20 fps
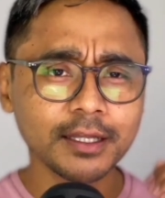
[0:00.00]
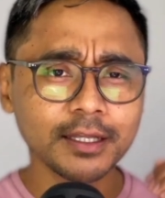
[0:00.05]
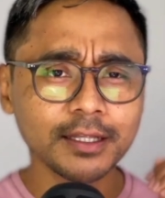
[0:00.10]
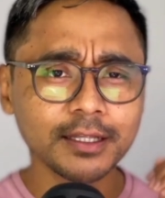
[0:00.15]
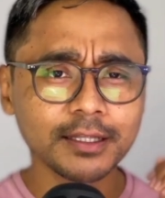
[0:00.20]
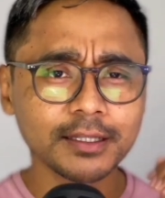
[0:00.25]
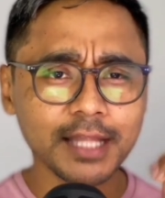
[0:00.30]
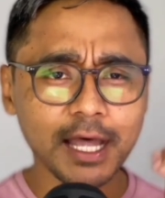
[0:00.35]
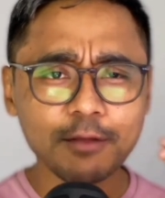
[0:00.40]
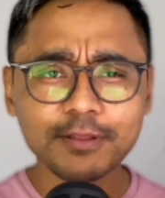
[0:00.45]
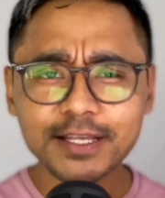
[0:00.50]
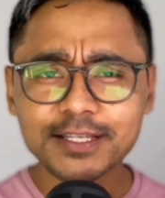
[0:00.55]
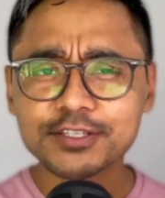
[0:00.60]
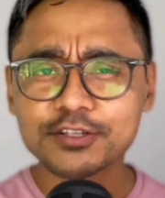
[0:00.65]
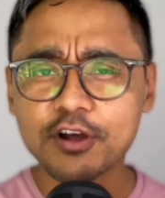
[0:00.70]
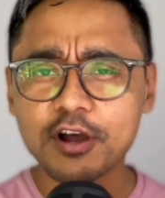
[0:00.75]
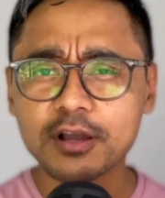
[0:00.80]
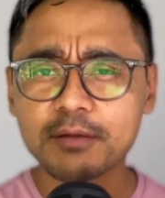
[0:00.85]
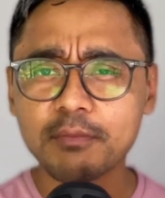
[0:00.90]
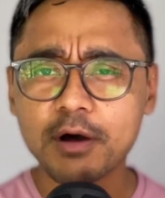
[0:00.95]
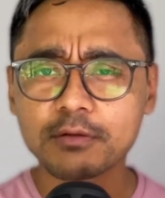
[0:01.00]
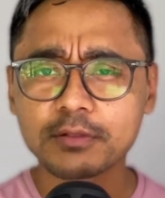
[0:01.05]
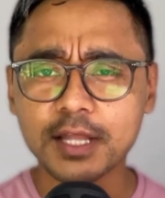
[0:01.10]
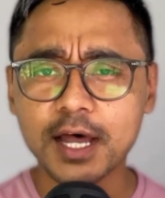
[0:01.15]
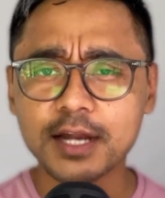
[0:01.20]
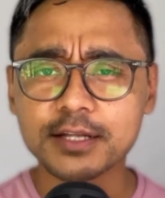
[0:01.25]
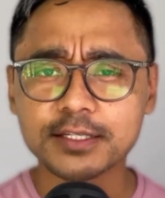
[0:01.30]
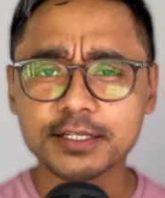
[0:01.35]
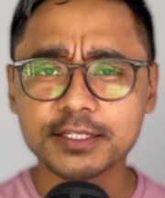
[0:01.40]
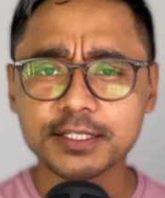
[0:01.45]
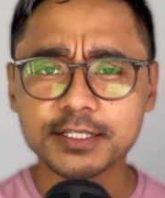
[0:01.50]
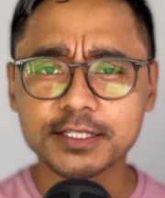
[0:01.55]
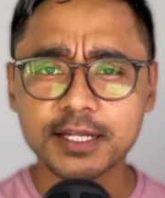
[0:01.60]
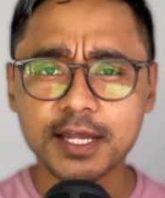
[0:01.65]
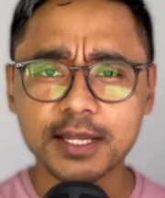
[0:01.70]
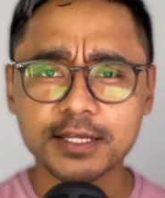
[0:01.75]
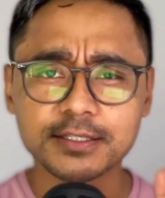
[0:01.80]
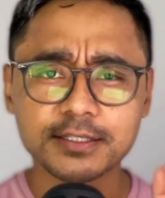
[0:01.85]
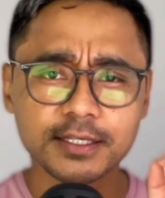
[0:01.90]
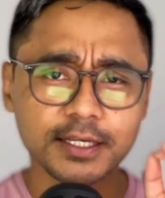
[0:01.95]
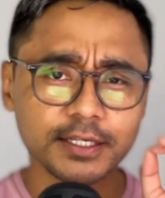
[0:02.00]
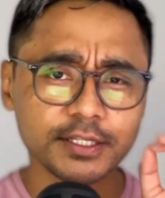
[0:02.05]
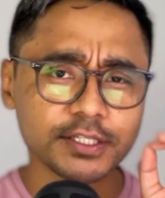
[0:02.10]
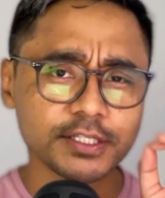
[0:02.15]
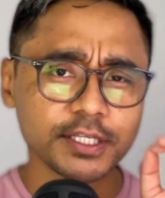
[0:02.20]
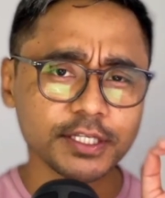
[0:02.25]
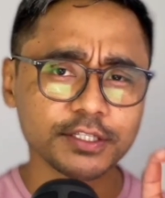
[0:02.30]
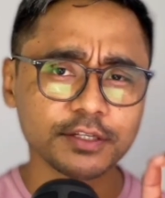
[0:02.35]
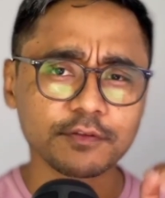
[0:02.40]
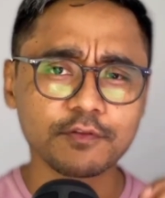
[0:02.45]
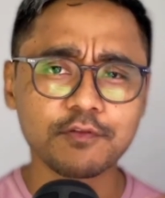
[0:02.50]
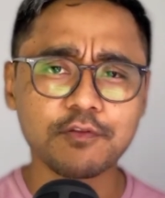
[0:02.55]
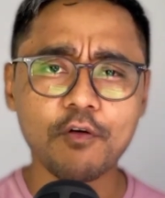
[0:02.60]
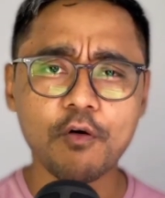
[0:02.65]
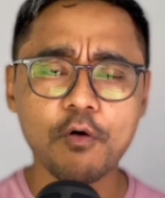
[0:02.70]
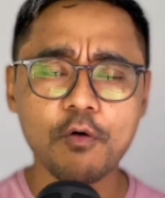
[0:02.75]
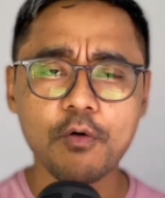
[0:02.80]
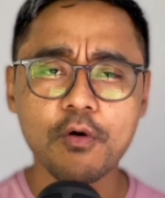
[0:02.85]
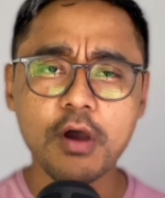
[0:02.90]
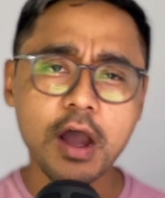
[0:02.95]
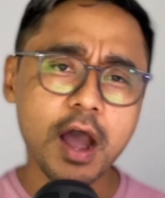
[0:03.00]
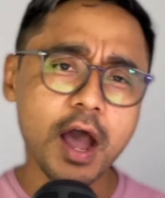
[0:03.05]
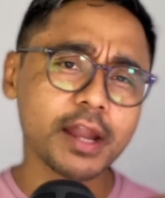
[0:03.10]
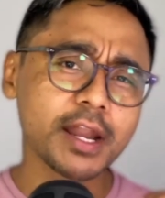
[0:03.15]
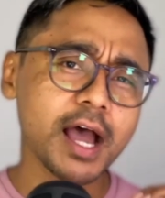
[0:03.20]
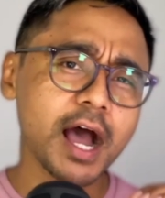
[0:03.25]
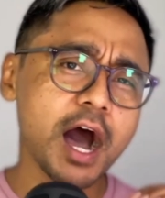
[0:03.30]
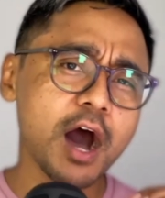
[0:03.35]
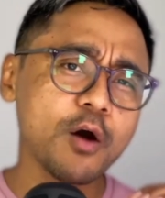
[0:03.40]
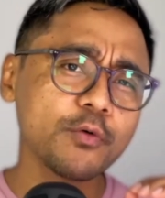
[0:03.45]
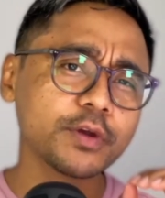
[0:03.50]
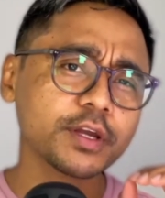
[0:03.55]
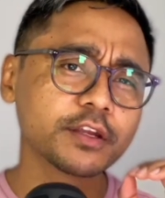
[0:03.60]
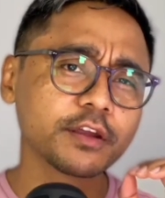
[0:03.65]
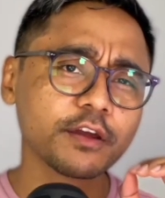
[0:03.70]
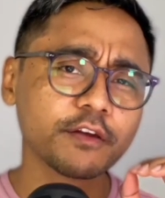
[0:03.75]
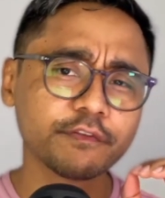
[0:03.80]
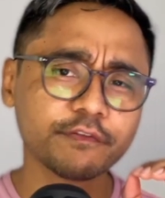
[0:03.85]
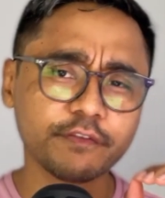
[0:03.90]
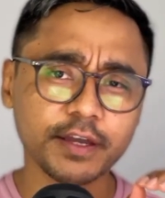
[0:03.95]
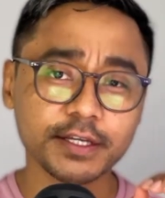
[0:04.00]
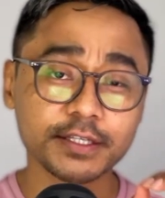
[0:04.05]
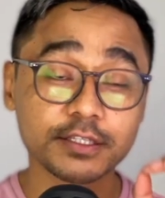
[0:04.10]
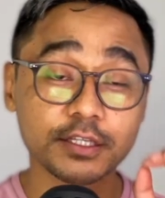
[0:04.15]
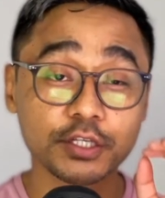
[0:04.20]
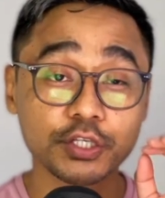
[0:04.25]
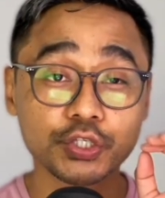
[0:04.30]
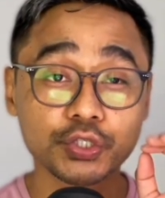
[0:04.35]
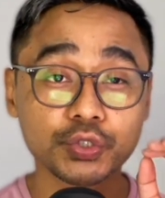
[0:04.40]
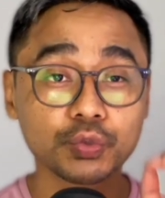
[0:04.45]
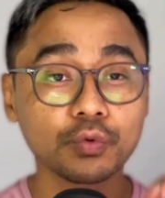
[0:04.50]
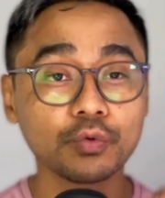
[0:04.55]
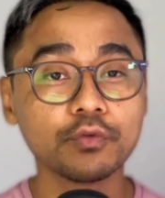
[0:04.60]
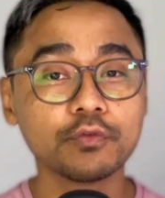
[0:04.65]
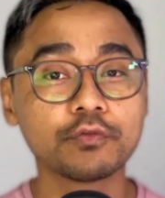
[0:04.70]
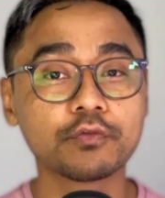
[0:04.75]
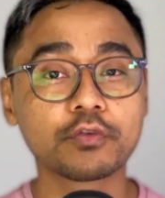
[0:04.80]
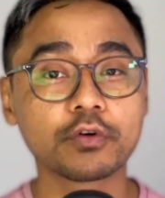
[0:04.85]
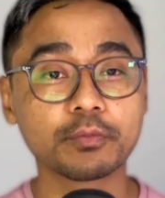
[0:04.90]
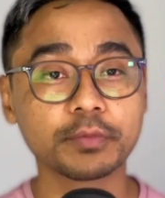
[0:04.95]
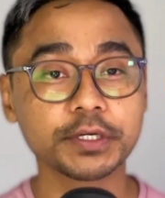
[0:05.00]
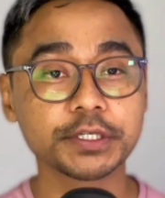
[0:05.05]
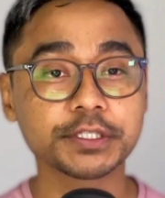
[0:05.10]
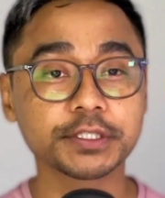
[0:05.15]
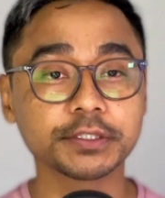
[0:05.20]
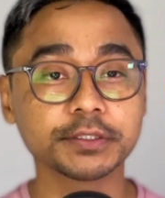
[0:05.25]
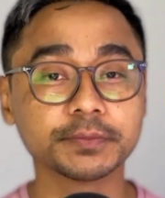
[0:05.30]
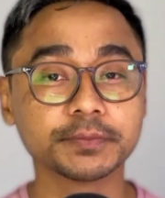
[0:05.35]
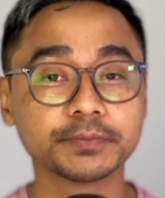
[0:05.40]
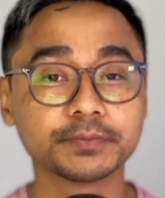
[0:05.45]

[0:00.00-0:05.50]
Now let's talk about large intestines in section 4 and how it affects stool formation.